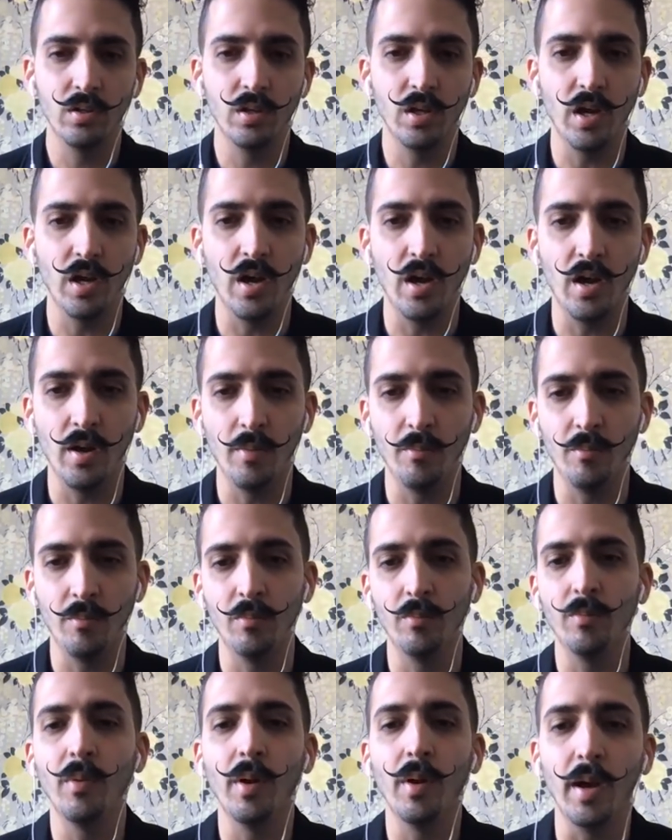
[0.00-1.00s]

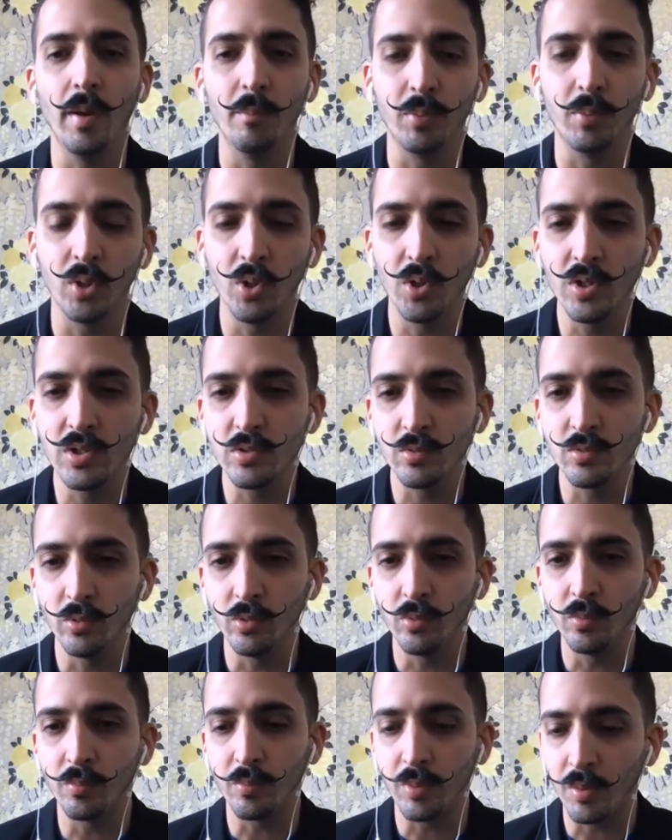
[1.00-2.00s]
Um, employees
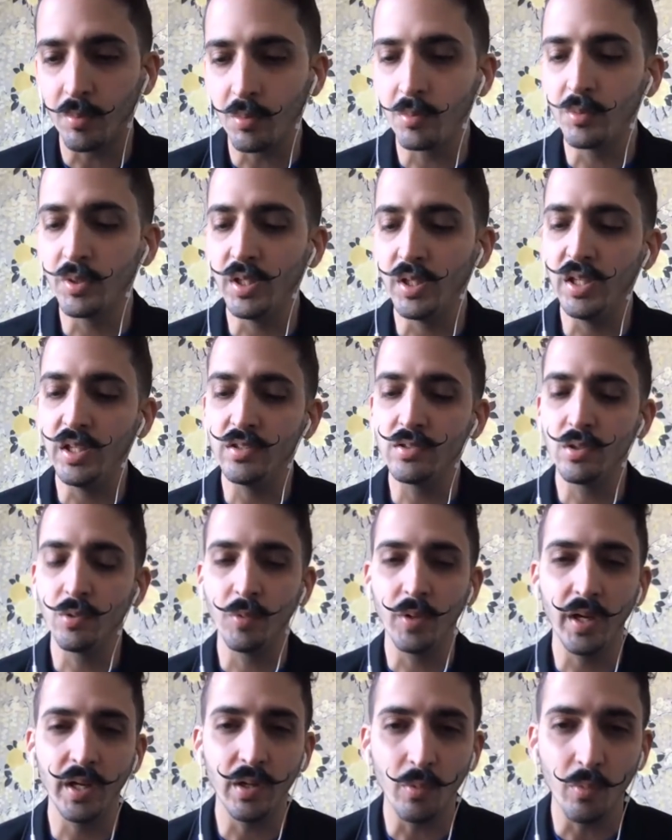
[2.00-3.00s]
will probably need to
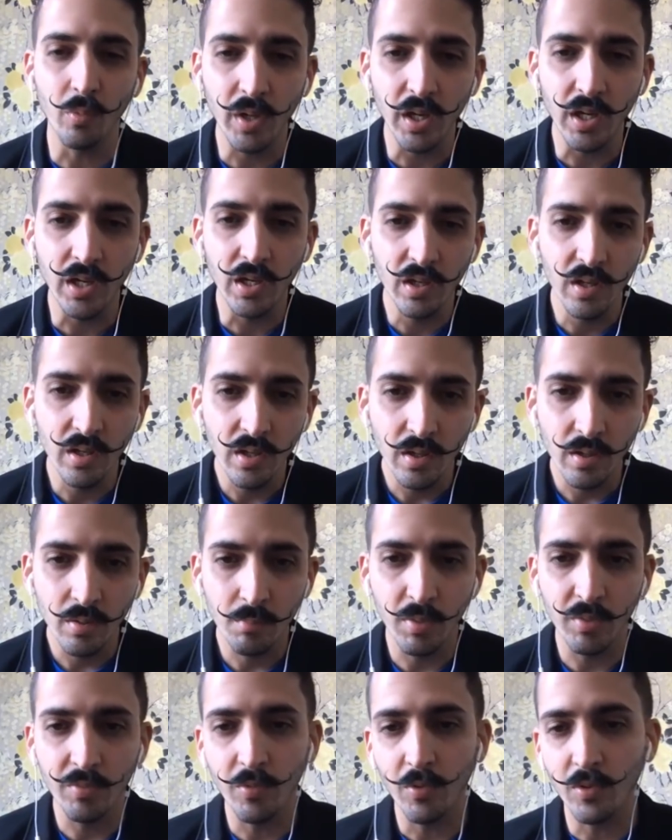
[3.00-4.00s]
wait a week
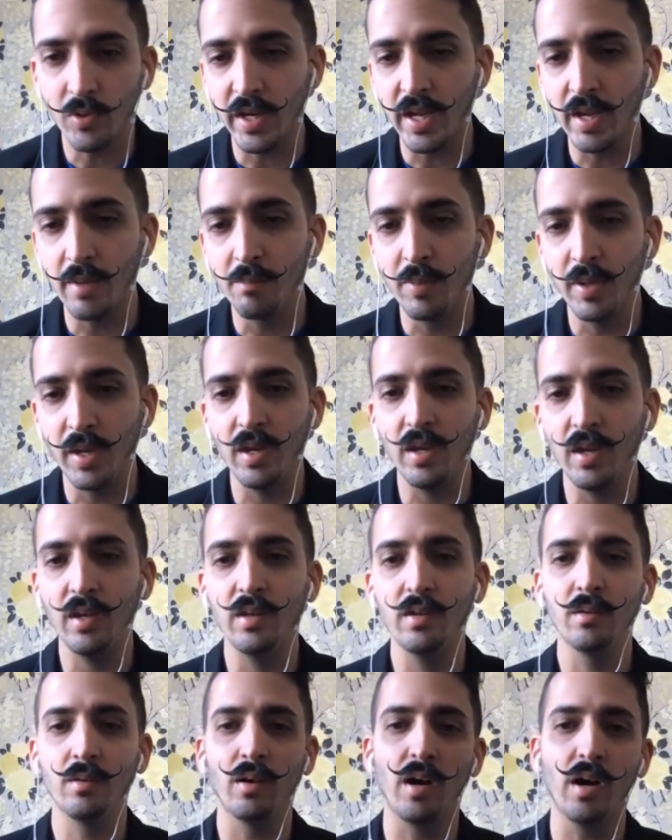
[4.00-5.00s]
before they get
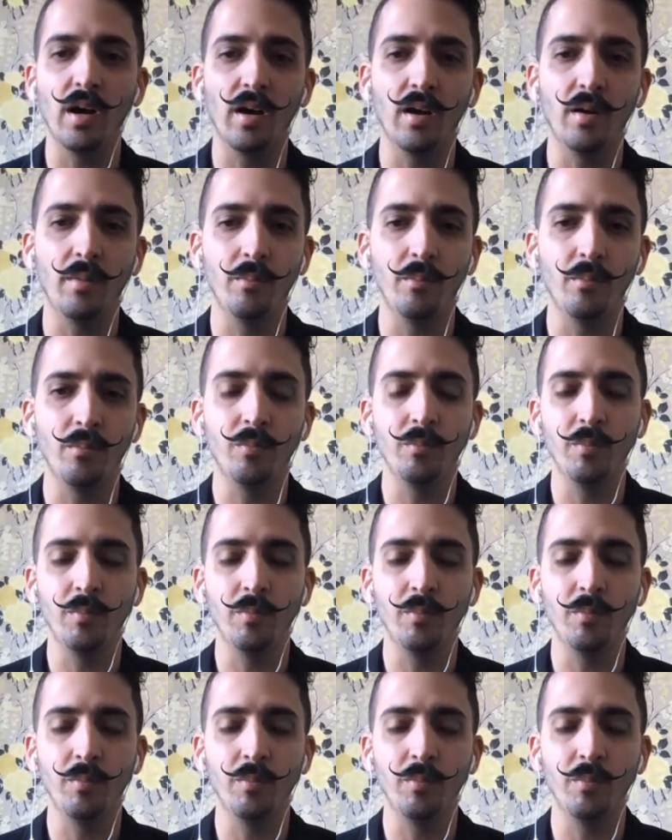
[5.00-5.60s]
paid um,